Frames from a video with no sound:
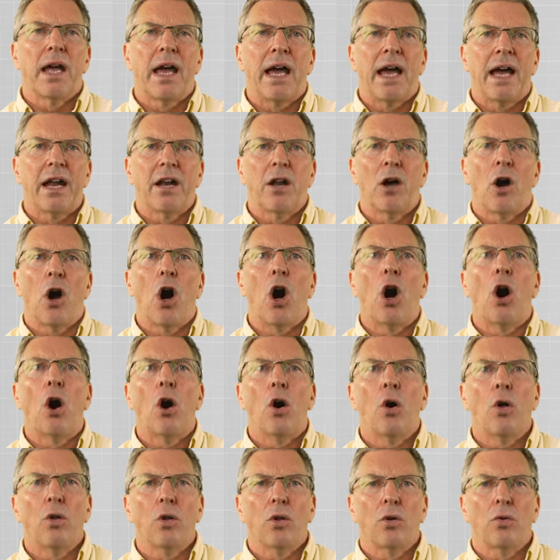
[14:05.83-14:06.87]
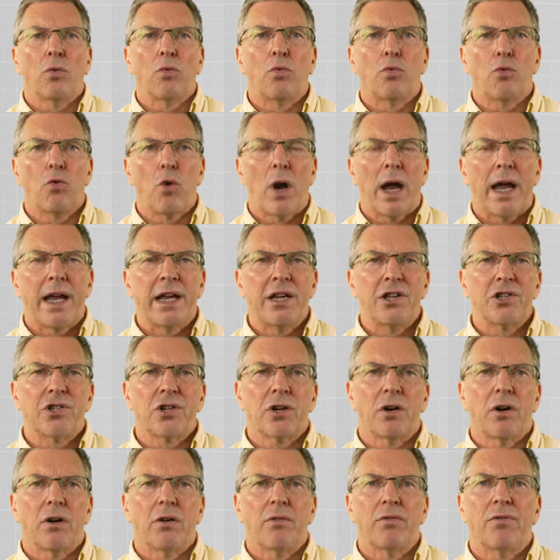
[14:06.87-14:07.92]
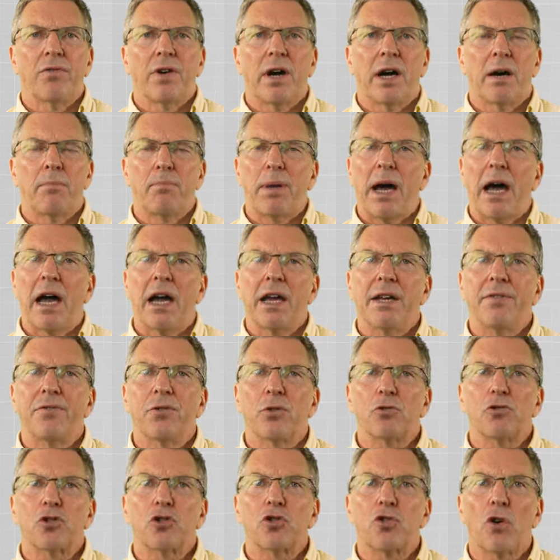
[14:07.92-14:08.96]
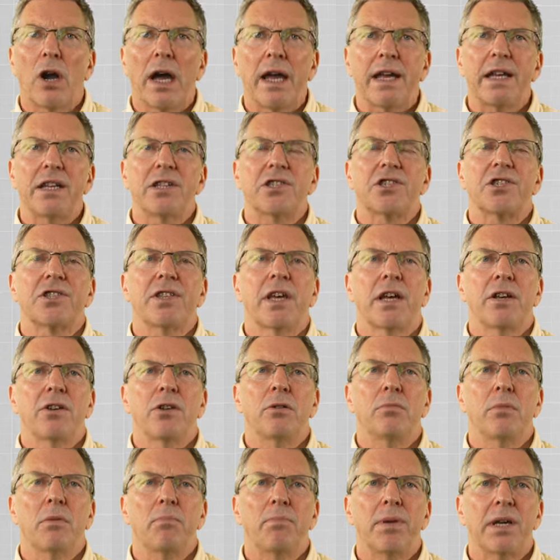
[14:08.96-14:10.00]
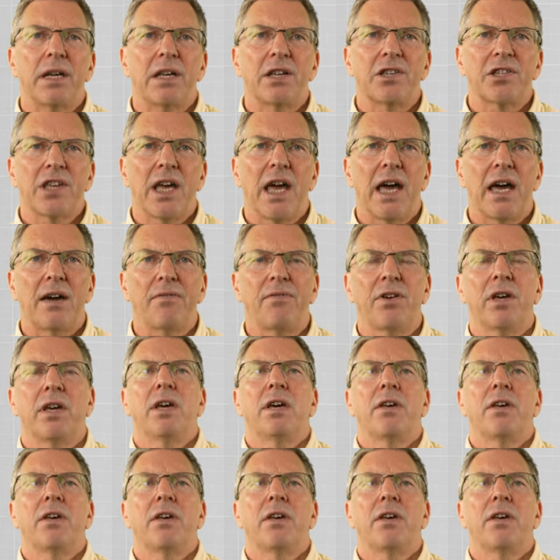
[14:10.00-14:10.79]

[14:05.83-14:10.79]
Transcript: at whole range of behavioral traits that human beings have